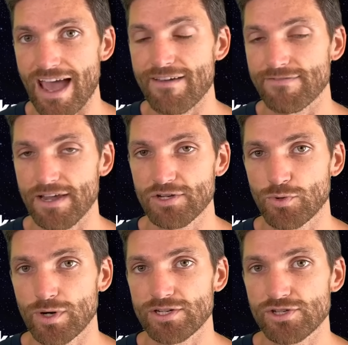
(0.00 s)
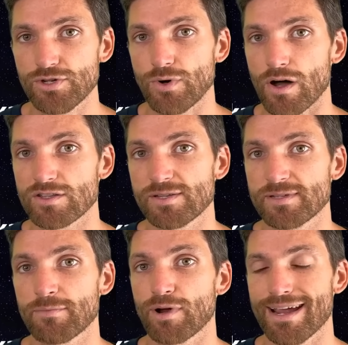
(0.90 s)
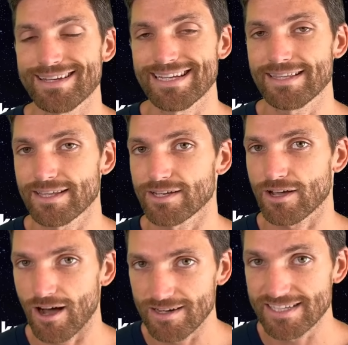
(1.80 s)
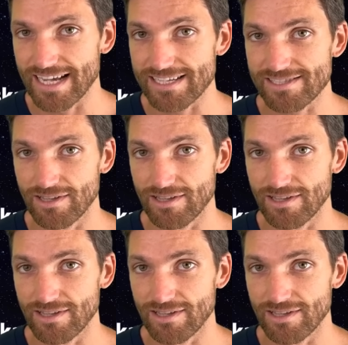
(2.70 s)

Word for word: FA-22 on September 18th into context,